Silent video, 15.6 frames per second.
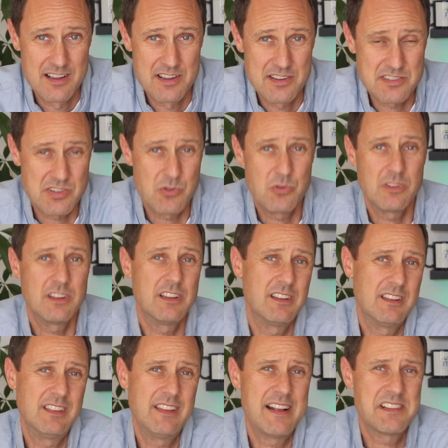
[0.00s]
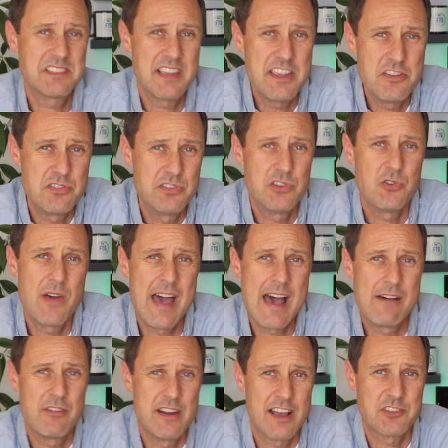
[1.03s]
So let's say you do
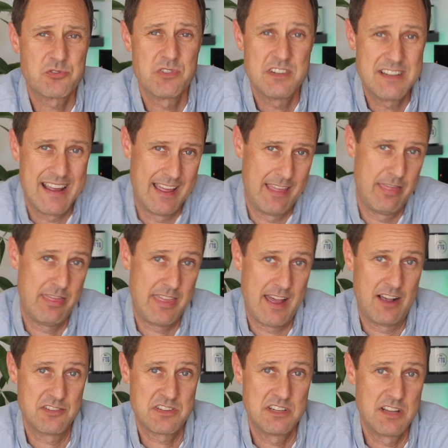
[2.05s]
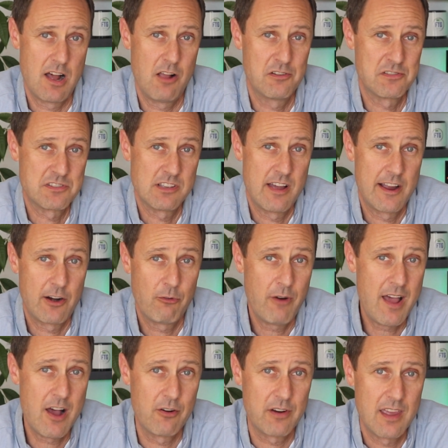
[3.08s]
have an extra $10,000 lying
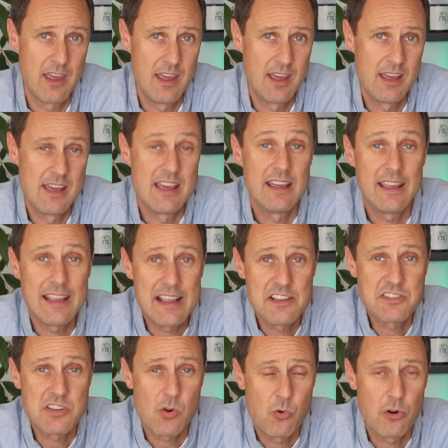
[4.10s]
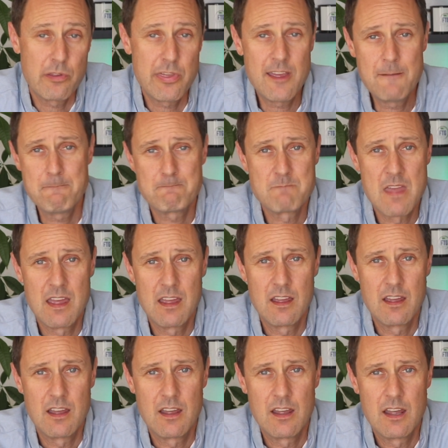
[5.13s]
around. Is it worth it?
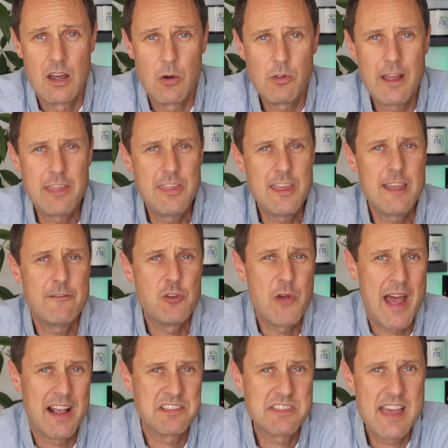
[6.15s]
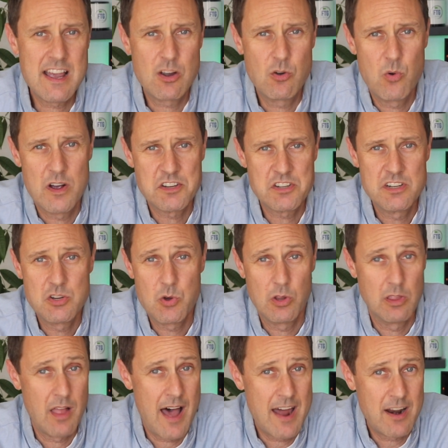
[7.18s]
Well, I think if you asked that question to a
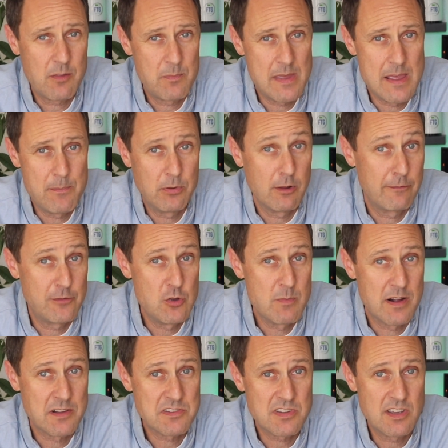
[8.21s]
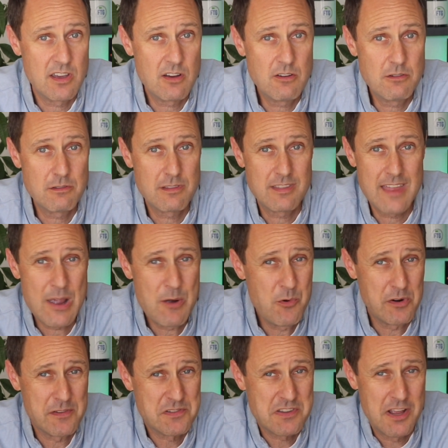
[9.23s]
lot of people a few months ago, they
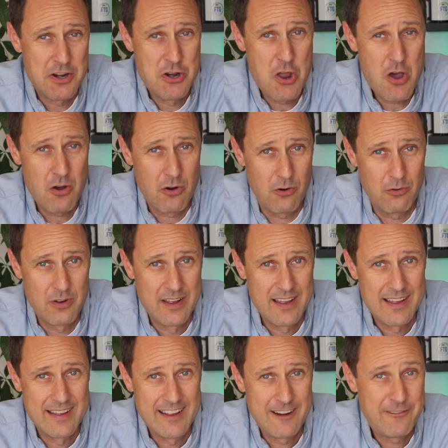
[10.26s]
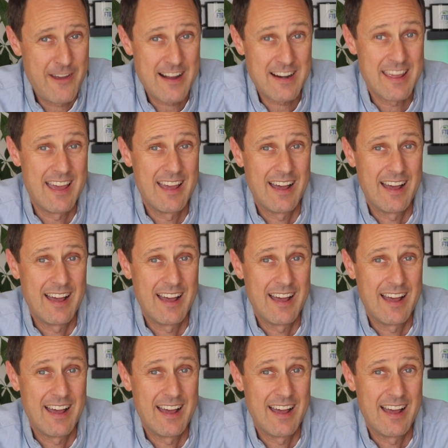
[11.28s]
would have said no. In fact,